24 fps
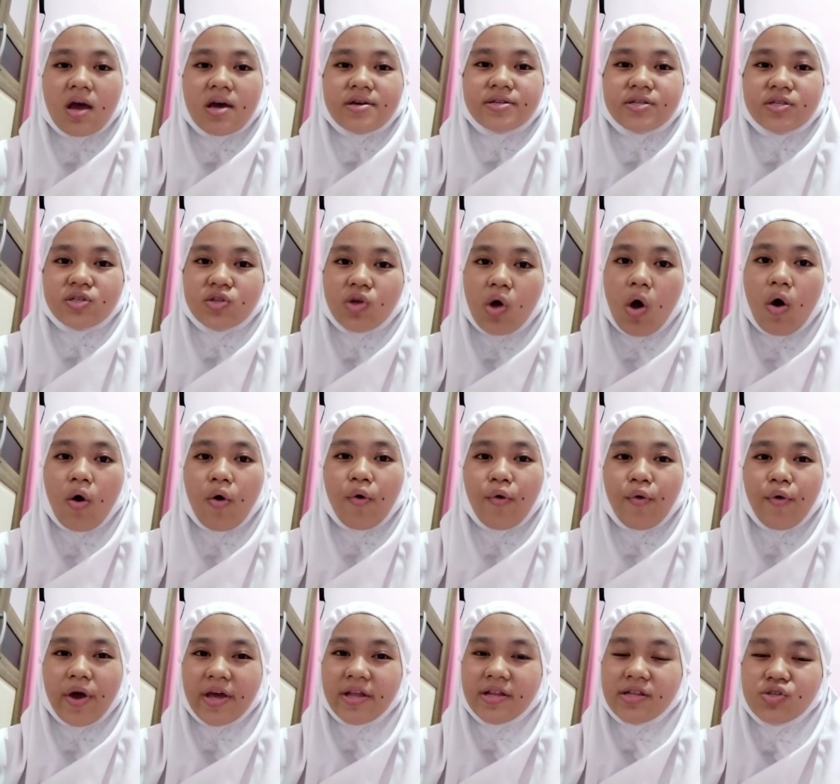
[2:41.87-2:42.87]
So
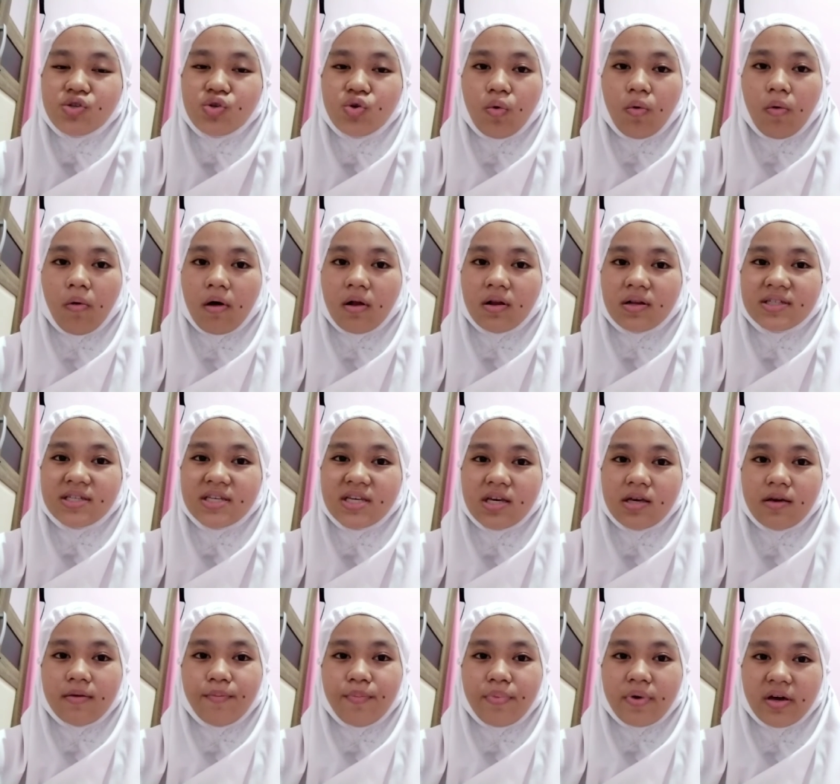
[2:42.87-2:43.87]
when you're
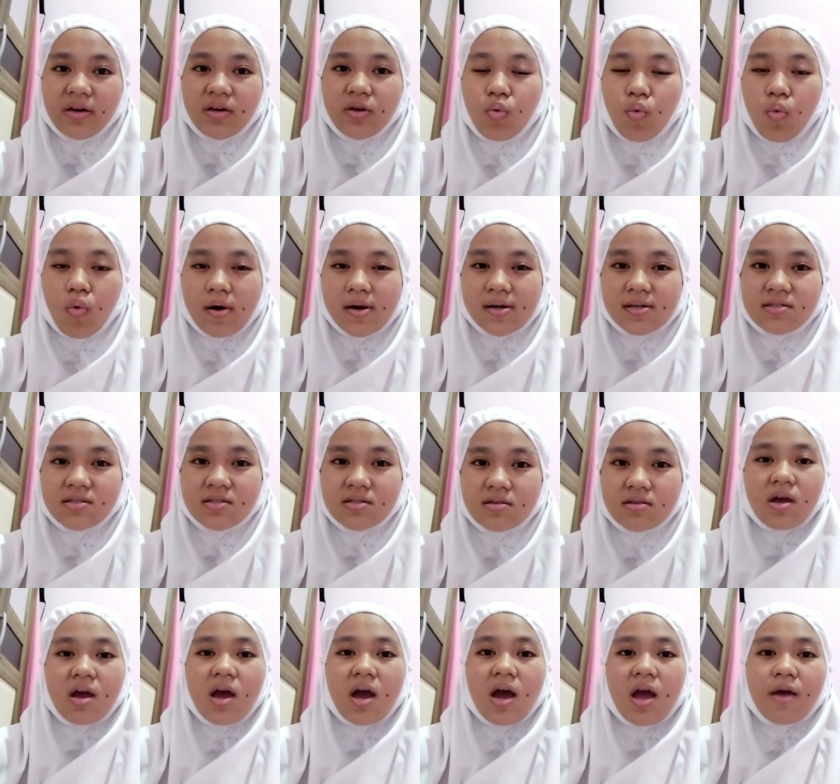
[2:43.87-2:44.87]
walking backwards,
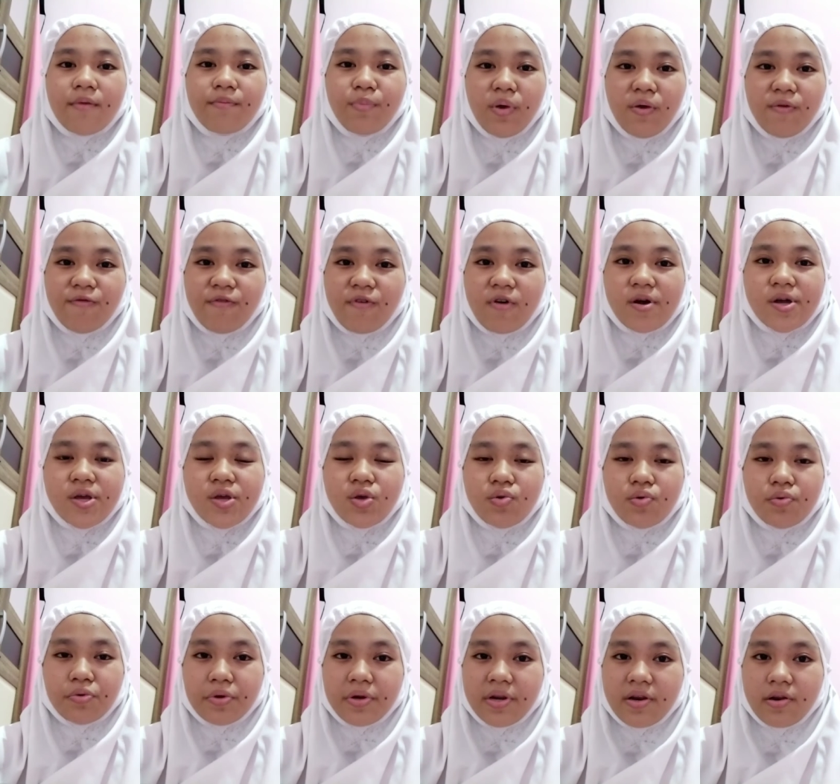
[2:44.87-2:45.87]
before
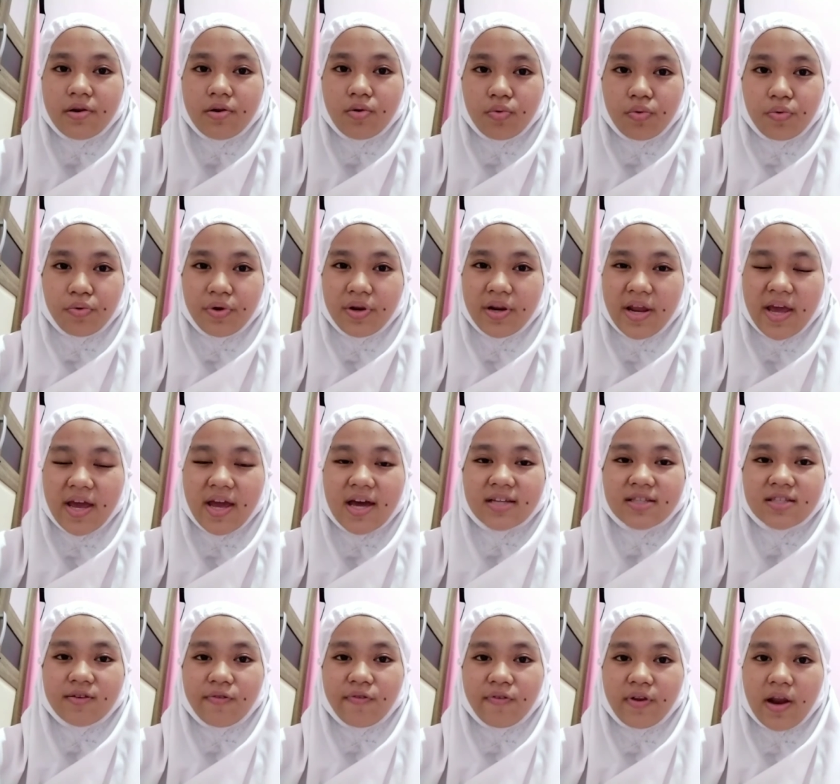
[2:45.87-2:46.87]
you do
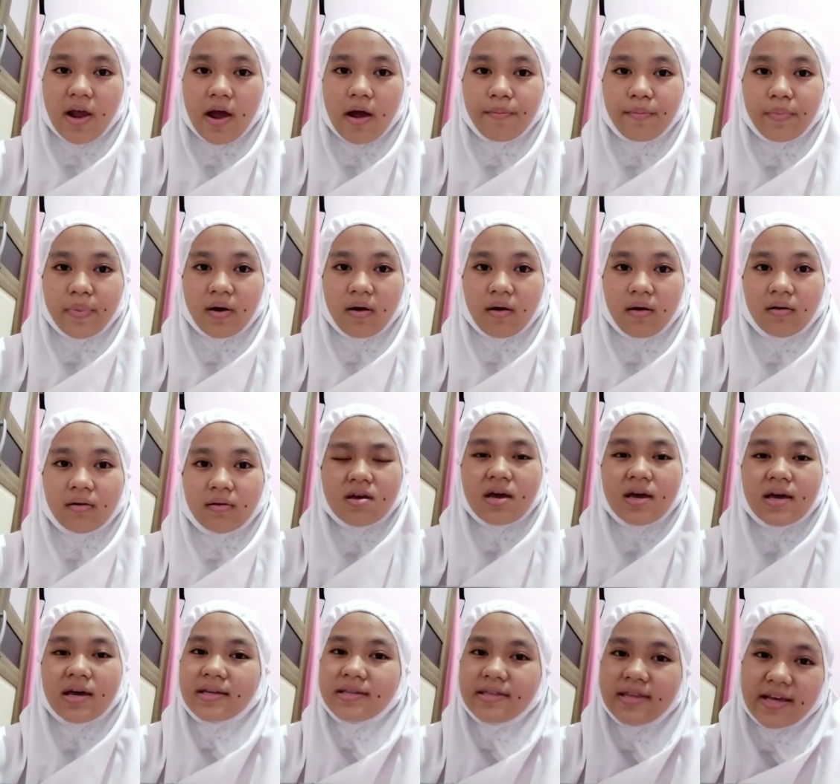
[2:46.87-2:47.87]
negative number,
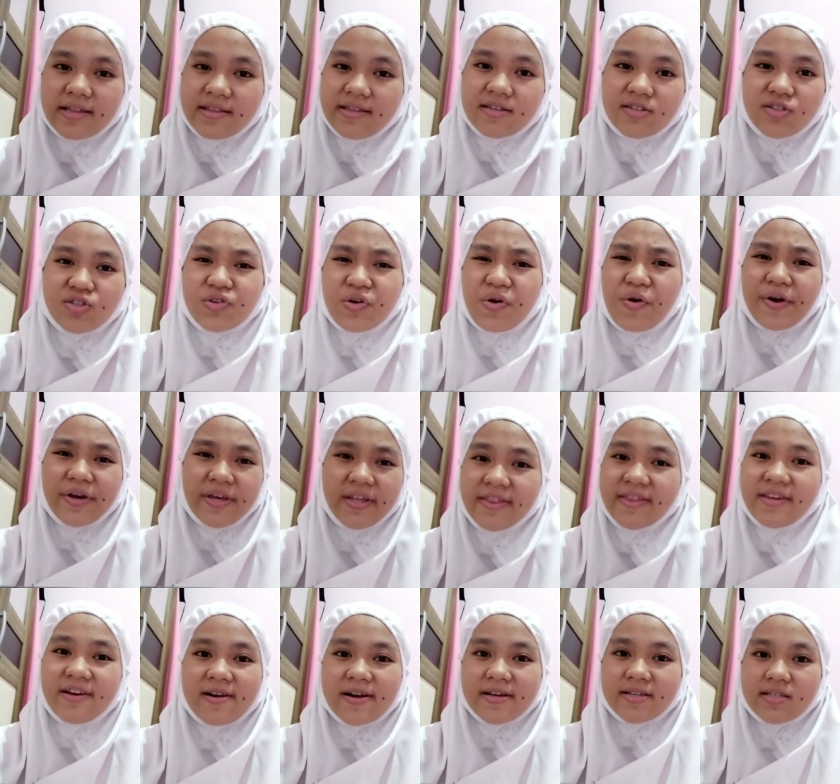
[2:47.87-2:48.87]
that is so
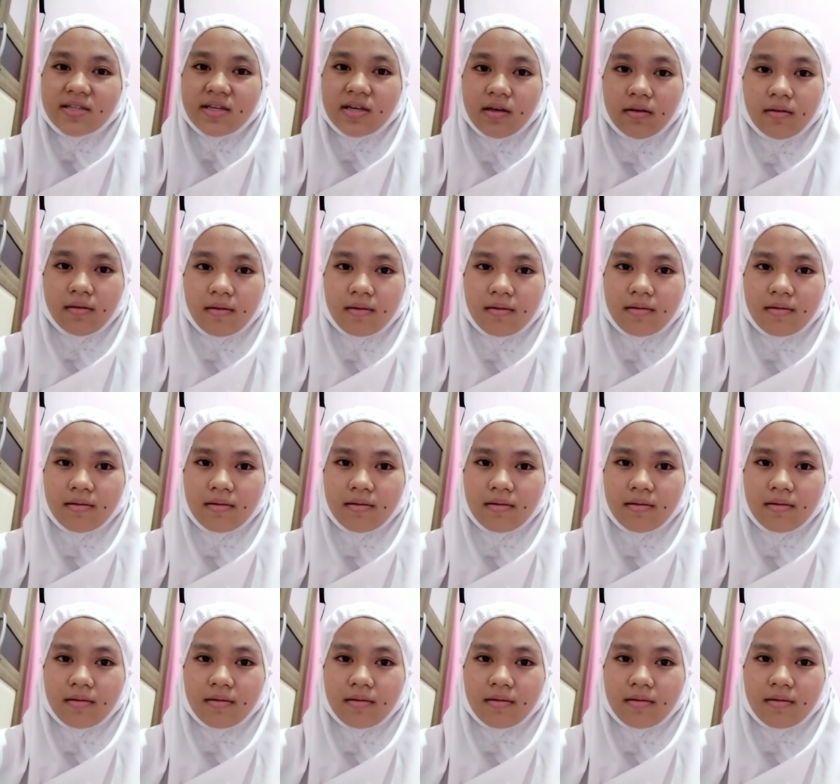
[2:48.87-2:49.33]
interesting.